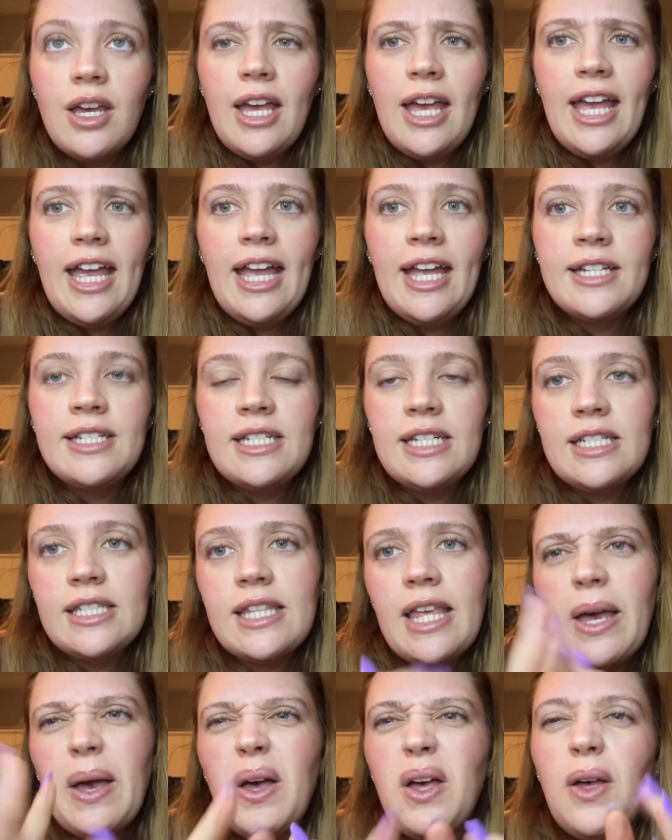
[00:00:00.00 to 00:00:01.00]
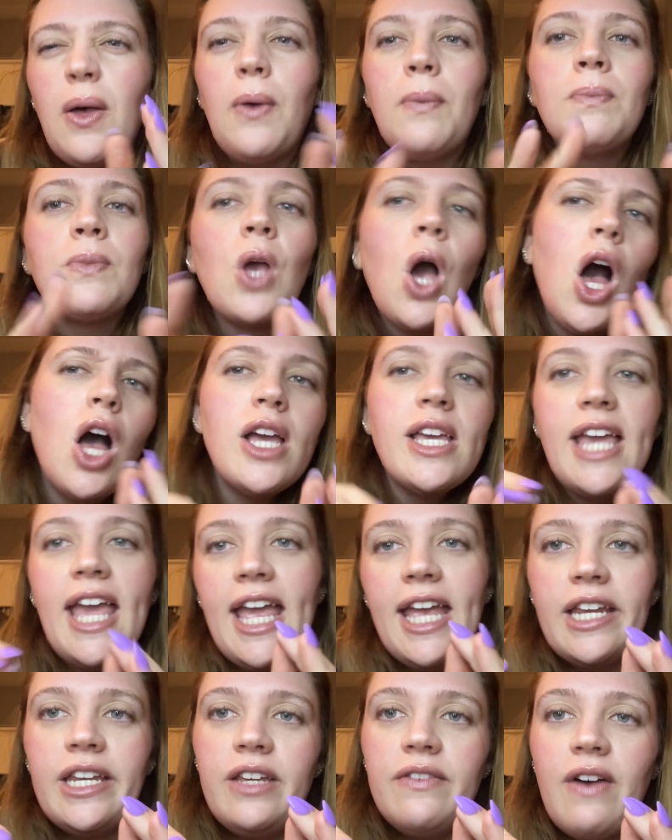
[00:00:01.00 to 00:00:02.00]
And it's like a cotton
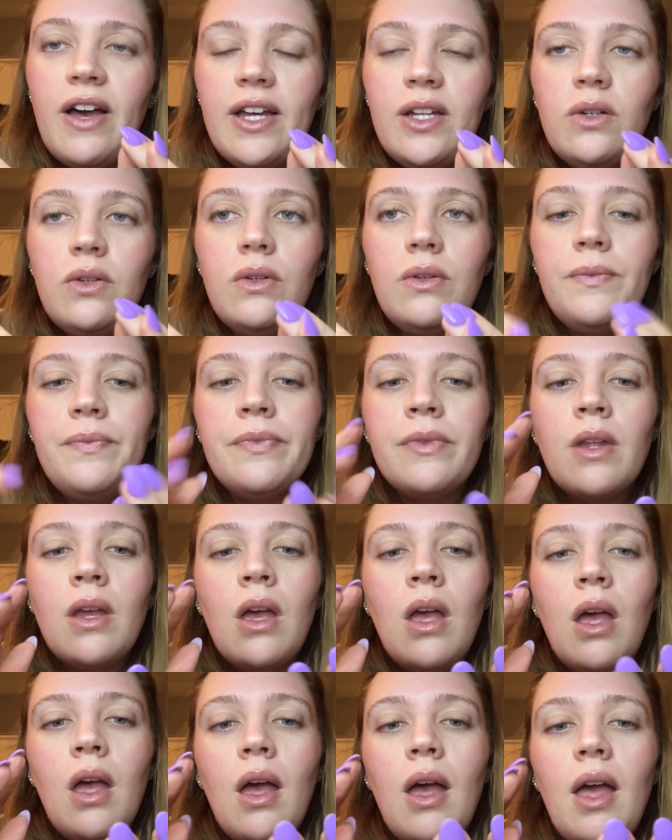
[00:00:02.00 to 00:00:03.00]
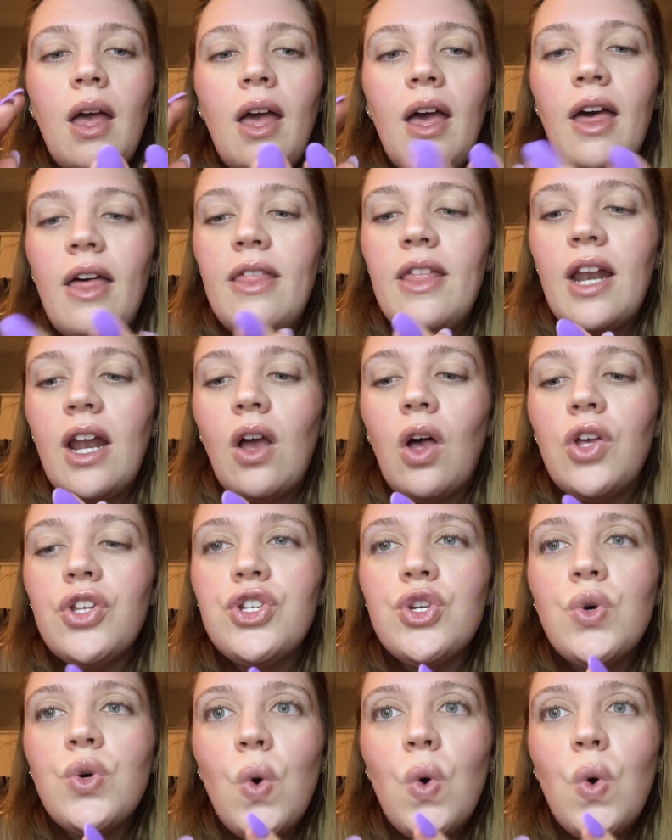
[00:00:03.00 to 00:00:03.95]
candy vinyl. And then I also